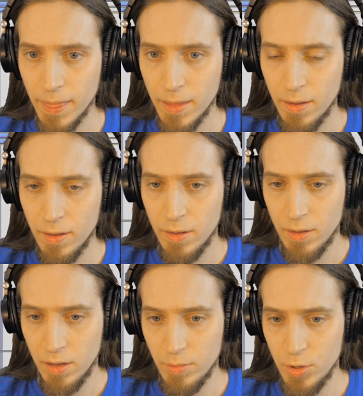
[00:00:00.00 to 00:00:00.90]

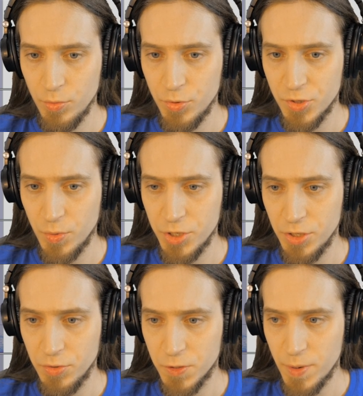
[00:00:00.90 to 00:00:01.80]
I'm going to switch
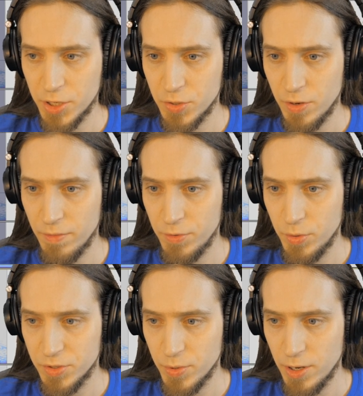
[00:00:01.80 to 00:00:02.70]
it to spectrogram
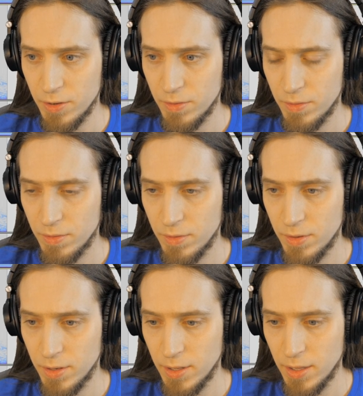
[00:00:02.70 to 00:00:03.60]
view as well.
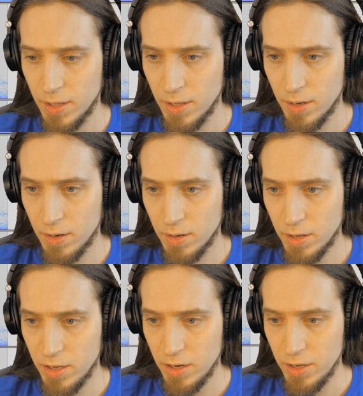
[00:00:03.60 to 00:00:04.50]

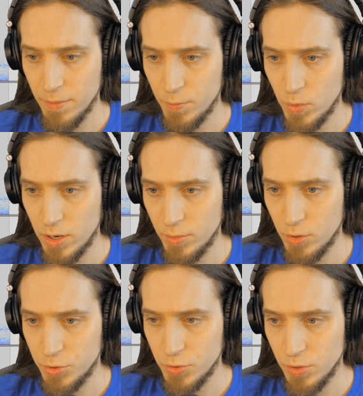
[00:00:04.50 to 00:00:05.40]
I'm
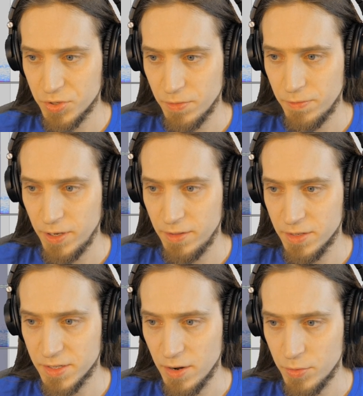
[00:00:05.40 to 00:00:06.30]
going to also fade
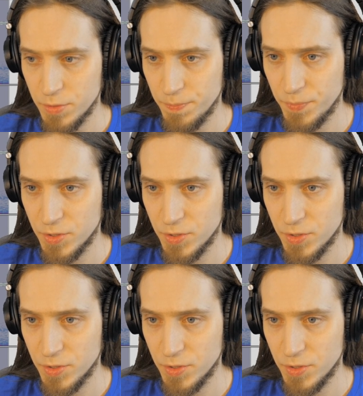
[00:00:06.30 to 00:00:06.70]
this out.